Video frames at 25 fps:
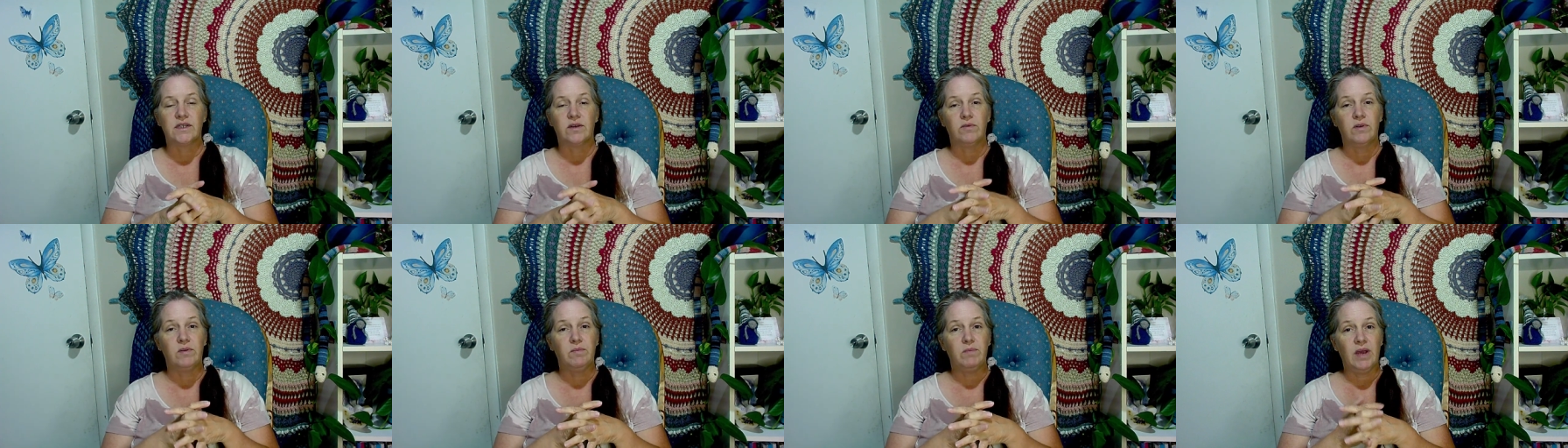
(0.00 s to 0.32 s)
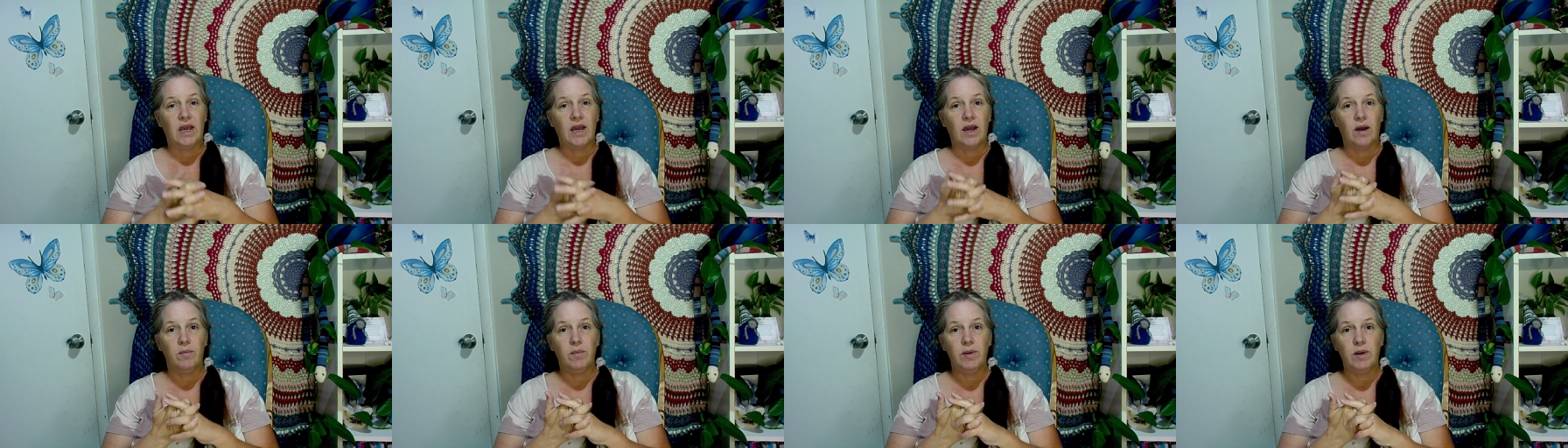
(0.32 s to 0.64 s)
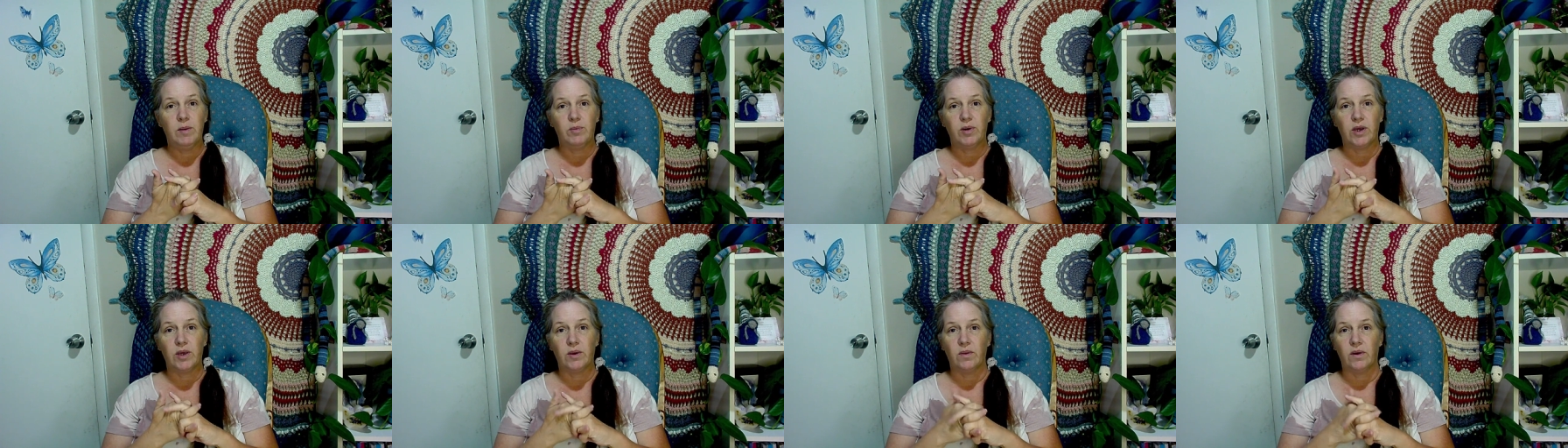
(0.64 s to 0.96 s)
I would be happy to
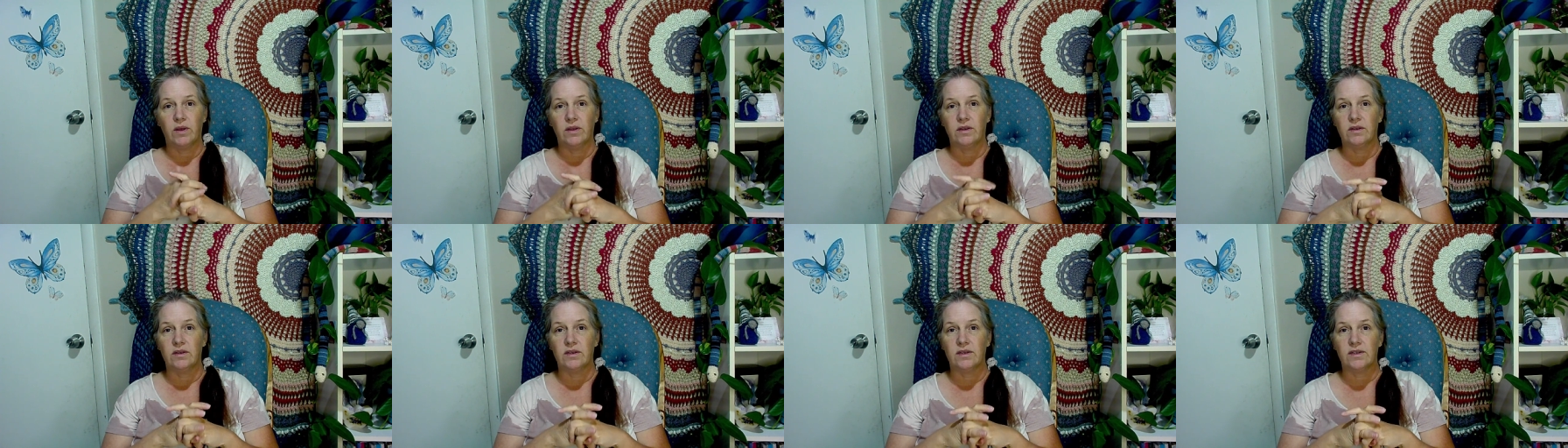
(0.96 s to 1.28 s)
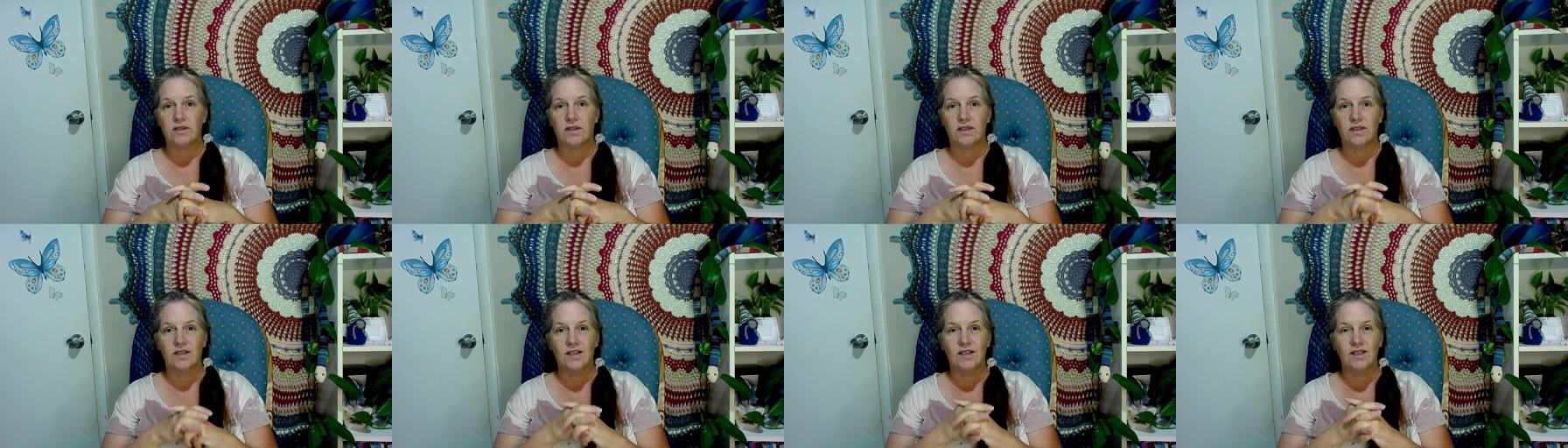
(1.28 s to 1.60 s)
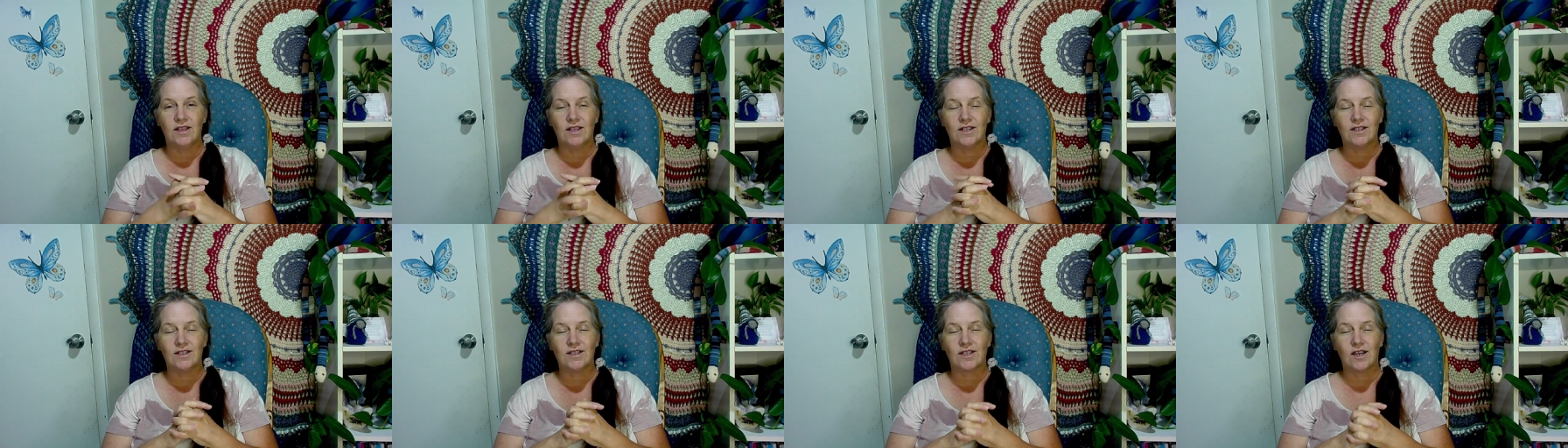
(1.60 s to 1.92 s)
put you on the list. I think
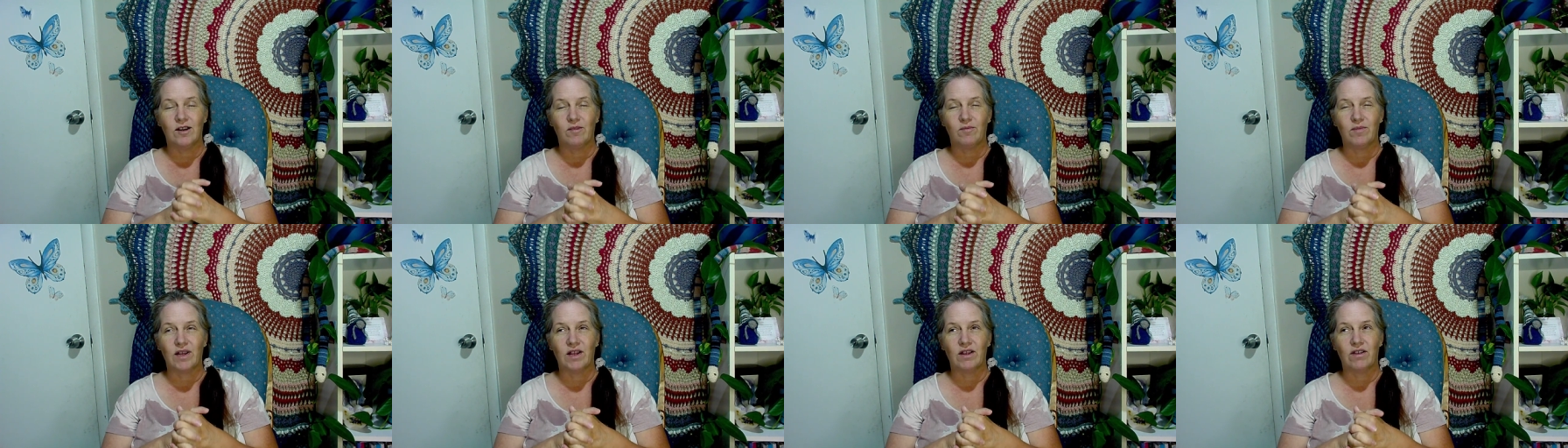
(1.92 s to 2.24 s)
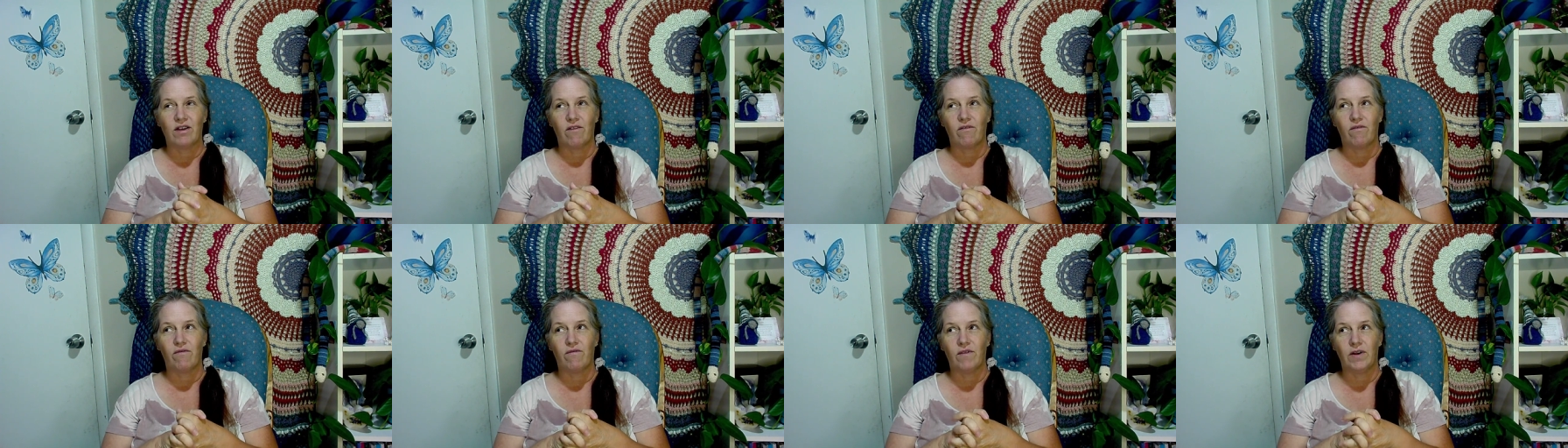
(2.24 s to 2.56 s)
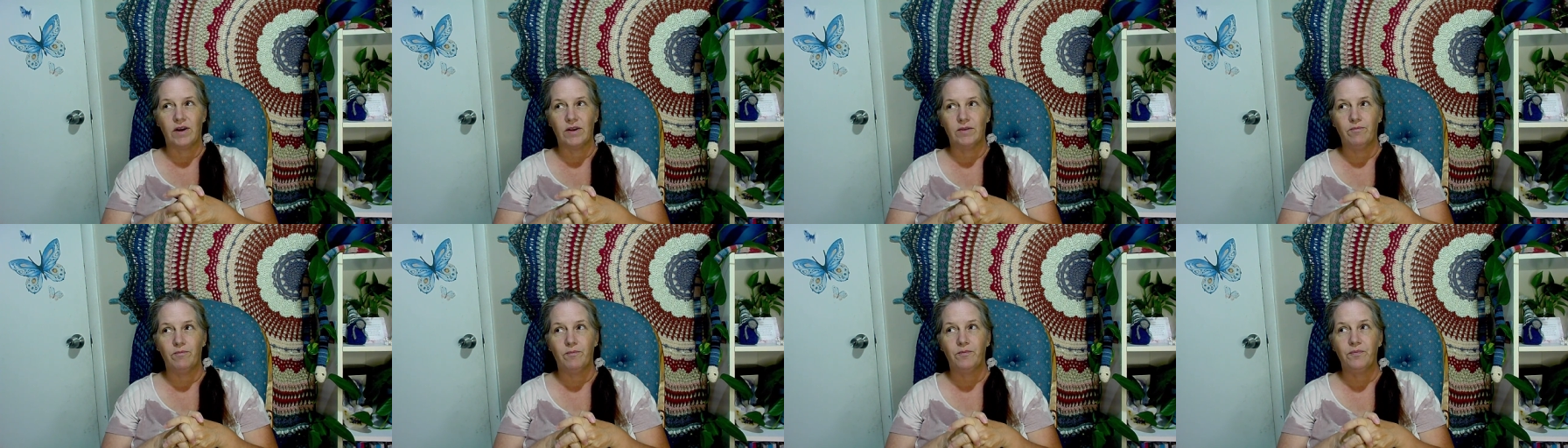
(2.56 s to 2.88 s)
that's going to be a lot of
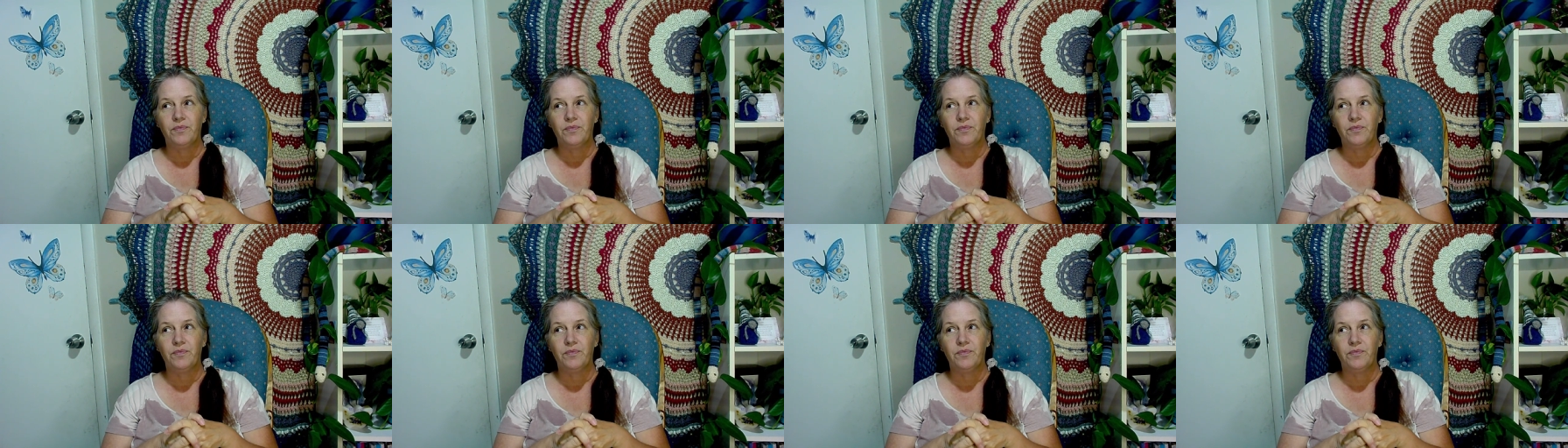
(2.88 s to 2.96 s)
fun.